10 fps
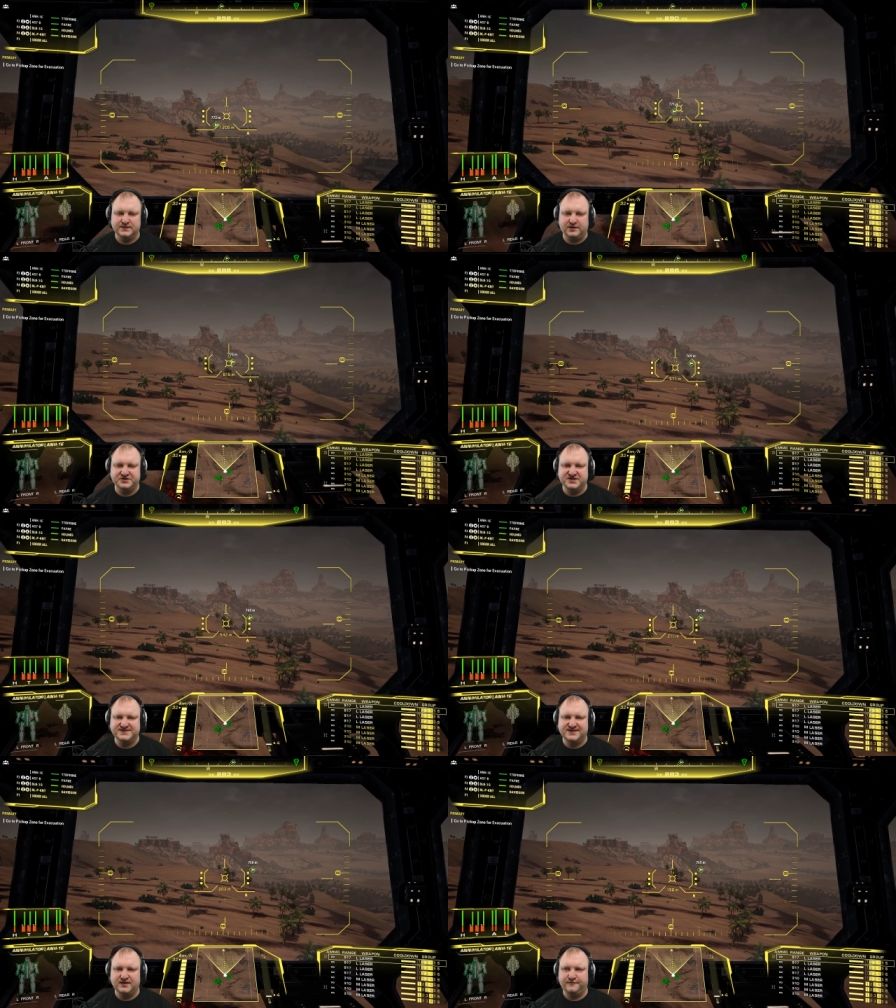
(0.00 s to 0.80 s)
Urgent,
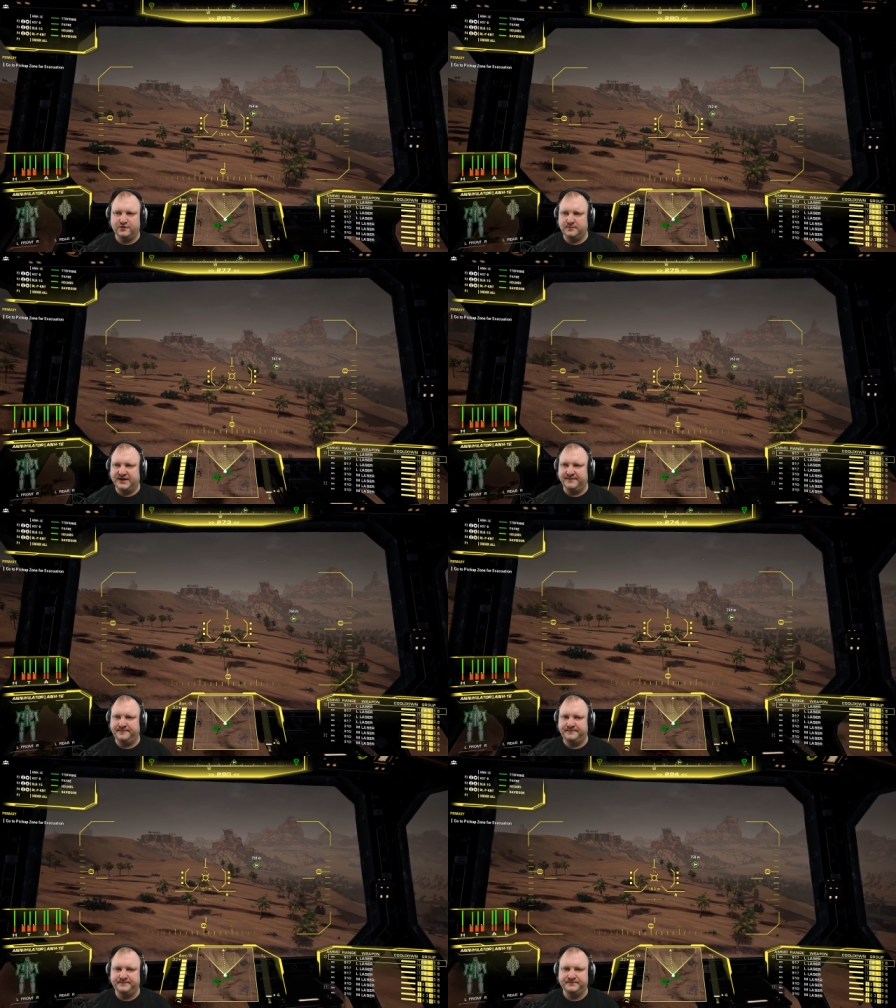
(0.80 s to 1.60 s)
follow me.
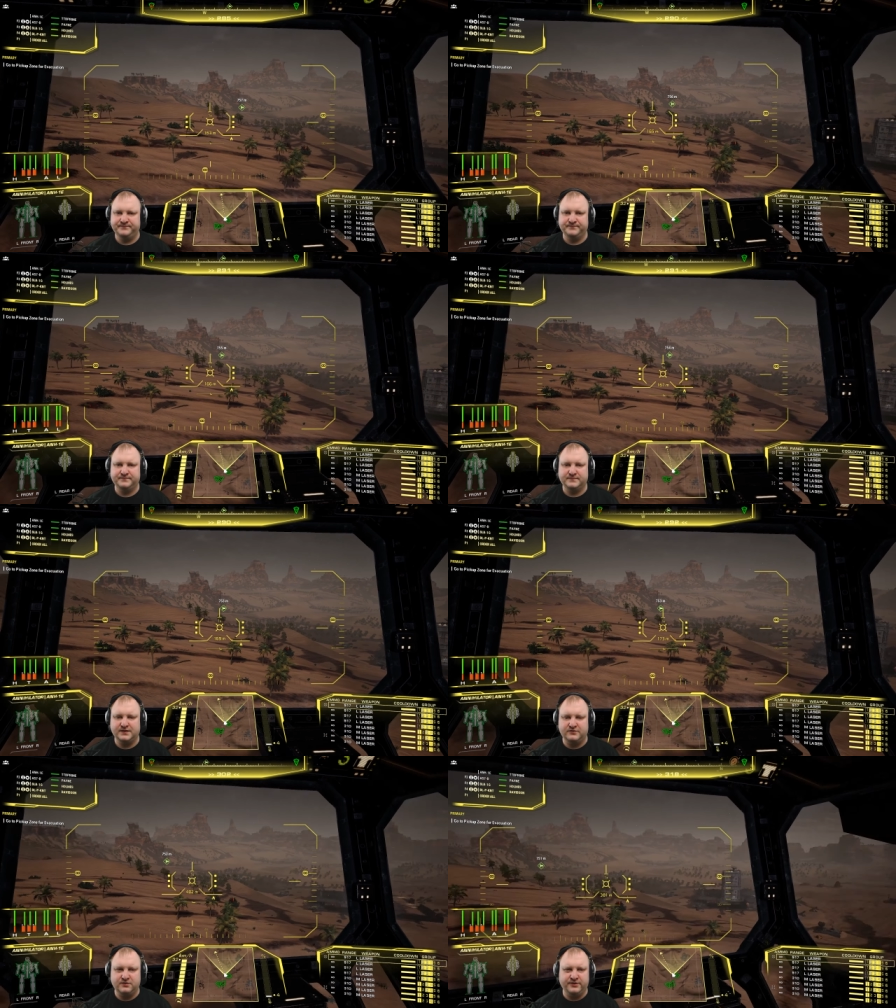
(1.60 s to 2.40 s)

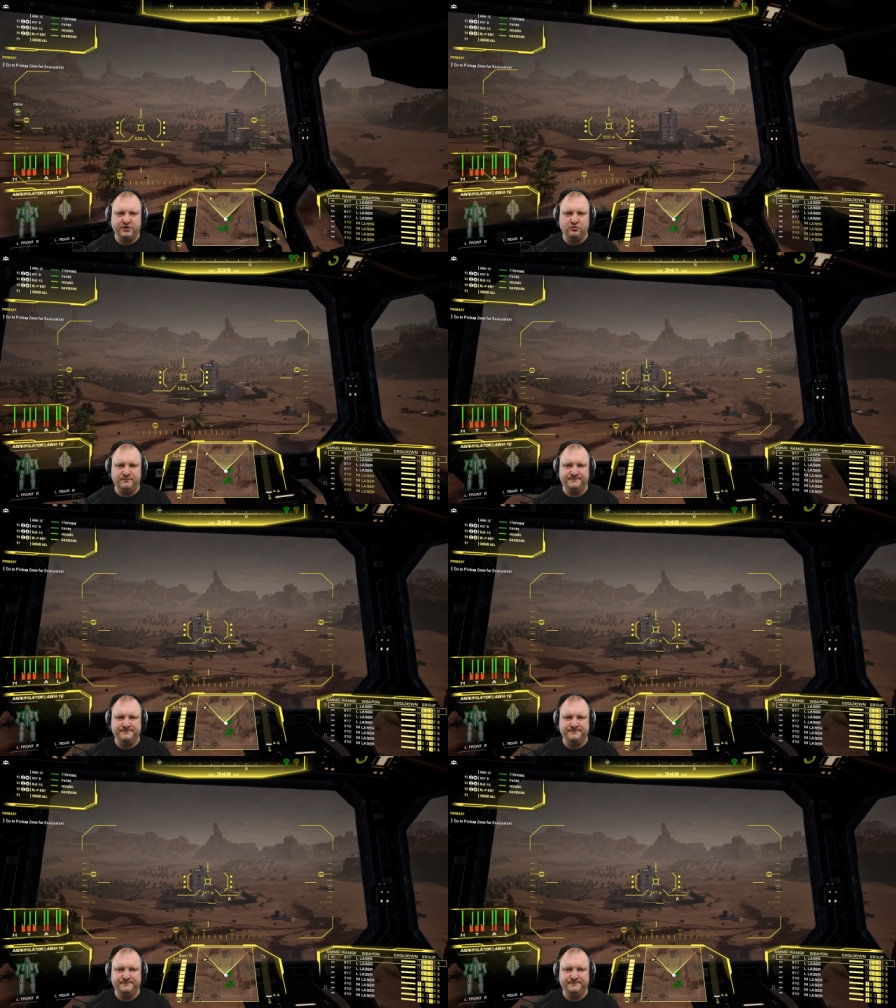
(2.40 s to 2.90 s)
We're on my home.